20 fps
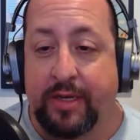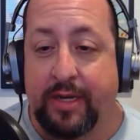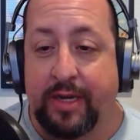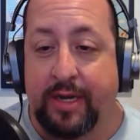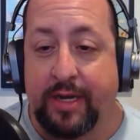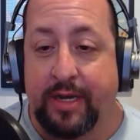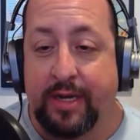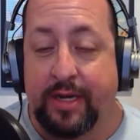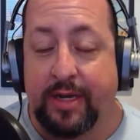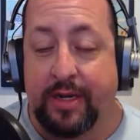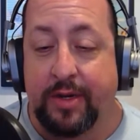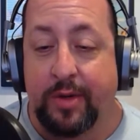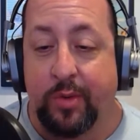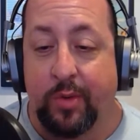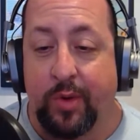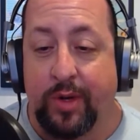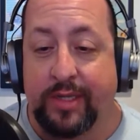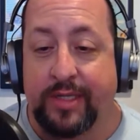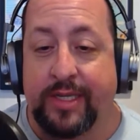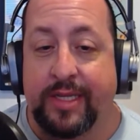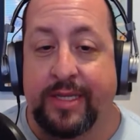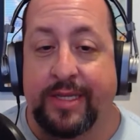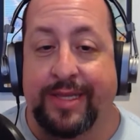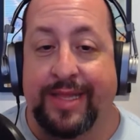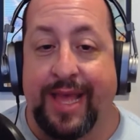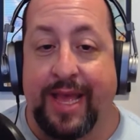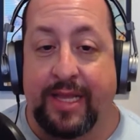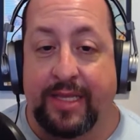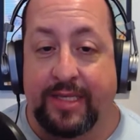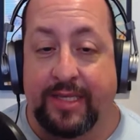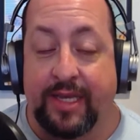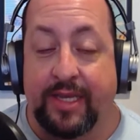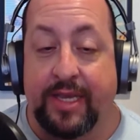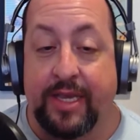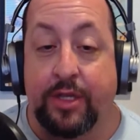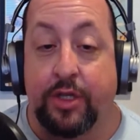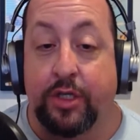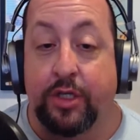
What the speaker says: it wasn't that sucky.